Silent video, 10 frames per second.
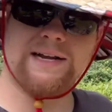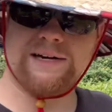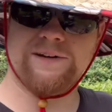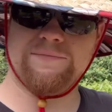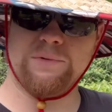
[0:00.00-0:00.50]
got
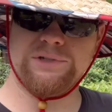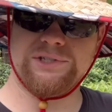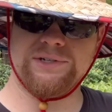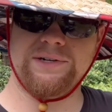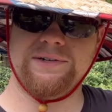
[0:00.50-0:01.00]
enough
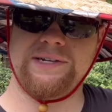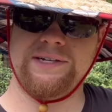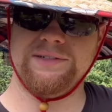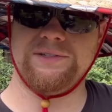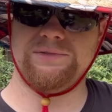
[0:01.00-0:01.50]
moisture under
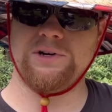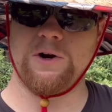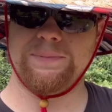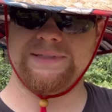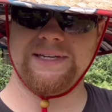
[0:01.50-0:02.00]
here to
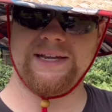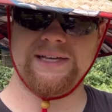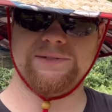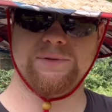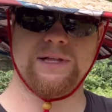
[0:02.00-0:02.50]
tarp it
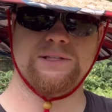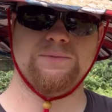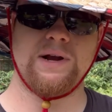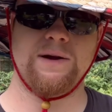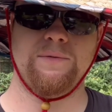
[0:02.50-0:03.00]
today, so
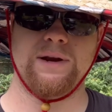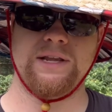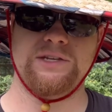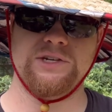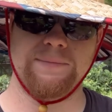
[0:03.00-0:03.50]
that's why I
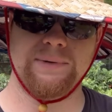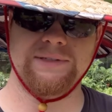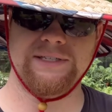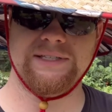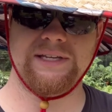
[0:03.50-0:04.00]
want to jump
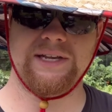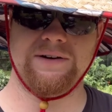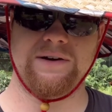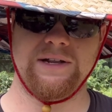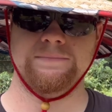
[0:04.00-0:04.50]
on this and
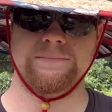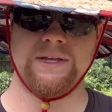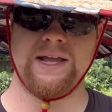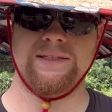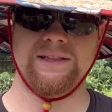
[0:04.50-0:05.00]
get on it.
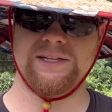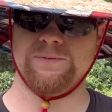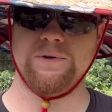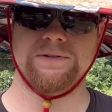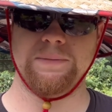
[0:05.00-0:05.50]
And the
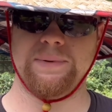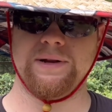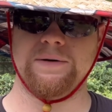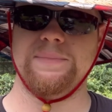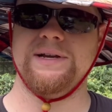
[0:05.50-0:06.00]
less work the
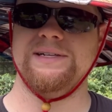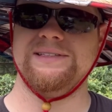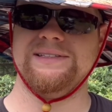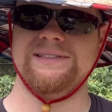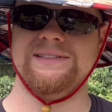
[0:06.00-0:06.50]
better,
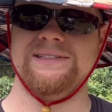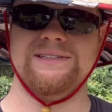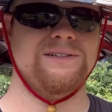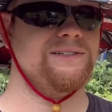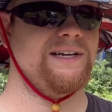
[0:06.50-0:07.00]
because
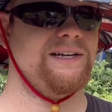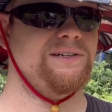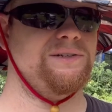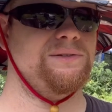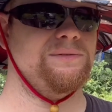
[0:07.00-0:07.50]
all I had to
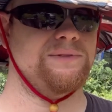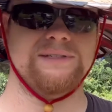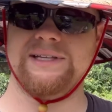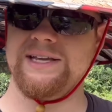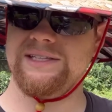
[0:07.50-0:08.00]
do
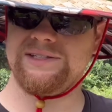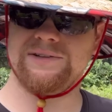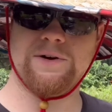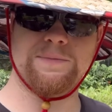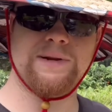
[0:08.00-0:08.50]
is lay this
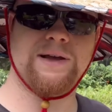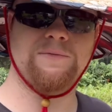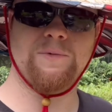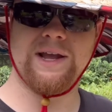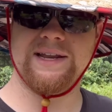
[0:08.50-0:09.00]
tarp
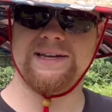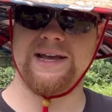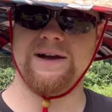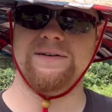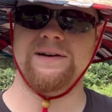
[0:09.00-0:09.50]
down, weigh it
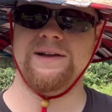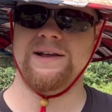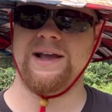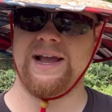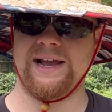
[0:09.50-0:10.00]
down,
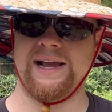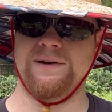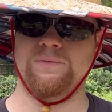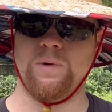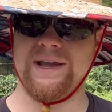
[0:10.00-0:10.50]

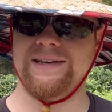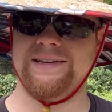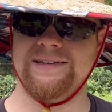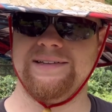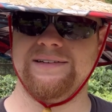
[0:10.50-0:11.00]
and wait.
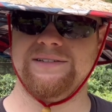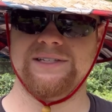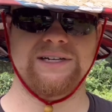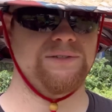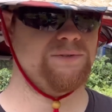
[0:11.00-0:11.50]
All
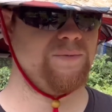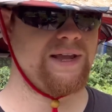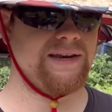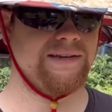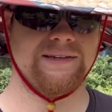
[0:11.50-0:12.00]
I got to do is
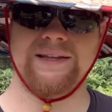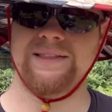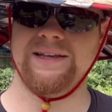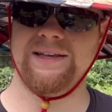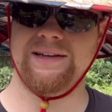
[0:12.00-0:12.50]
wait,
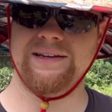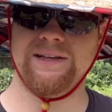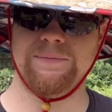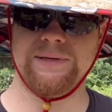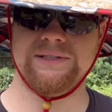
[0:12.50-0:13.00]
and then
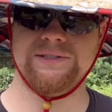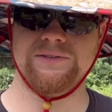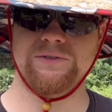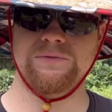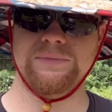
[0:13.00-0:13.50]
it'll be
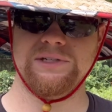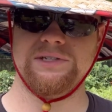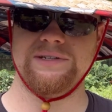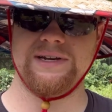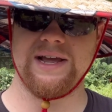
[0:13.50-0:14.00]
so
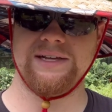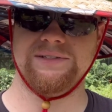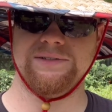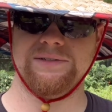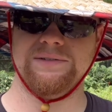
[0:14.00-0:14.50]
much
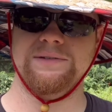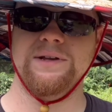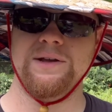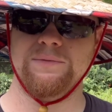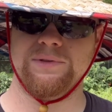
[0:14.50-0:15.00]
nicer
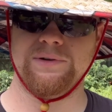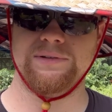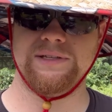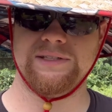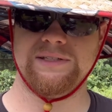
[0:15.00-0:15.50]
with
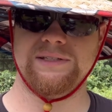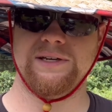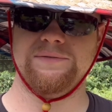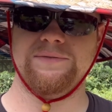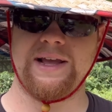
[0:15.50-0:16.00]
all that
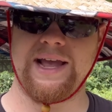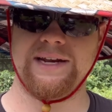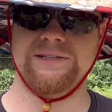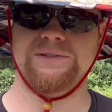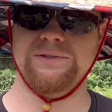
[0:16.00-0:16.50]
stuff
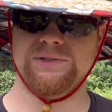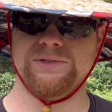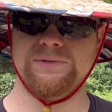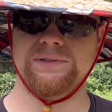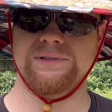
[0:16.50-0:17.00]
added to the
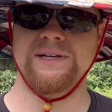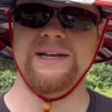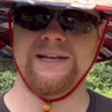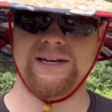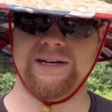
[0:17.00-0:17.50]
soil,
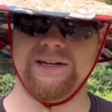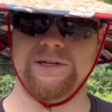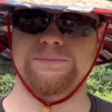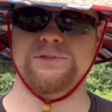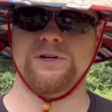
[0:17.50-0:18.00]
and it'll
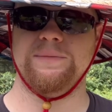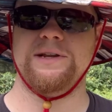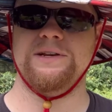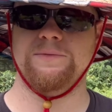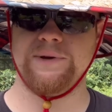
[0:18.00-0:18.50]
help
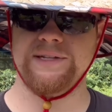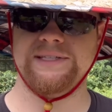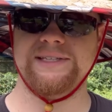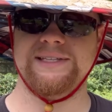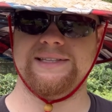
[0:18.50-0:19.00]
germinate your weed
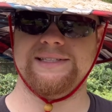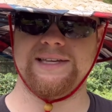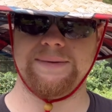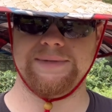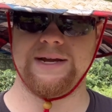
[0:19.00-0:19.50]
seeds at the
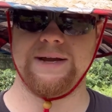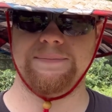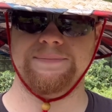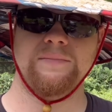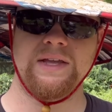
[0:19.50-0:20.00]
same
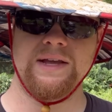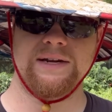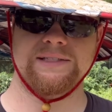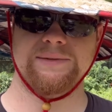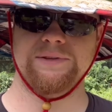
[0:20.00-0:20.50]
time.
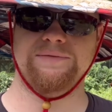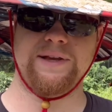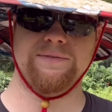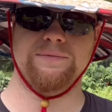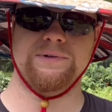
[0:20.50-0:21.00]
Now, some of the
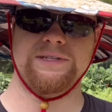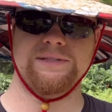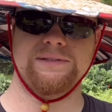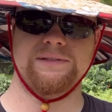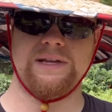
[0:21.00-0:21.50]
favorite
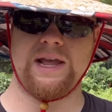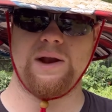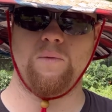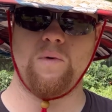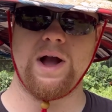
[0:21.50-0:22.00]
reasons
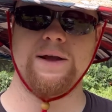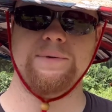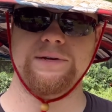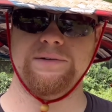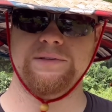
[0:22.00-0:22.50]
and why
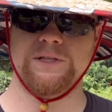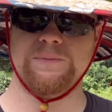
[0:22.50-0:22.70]
we do this,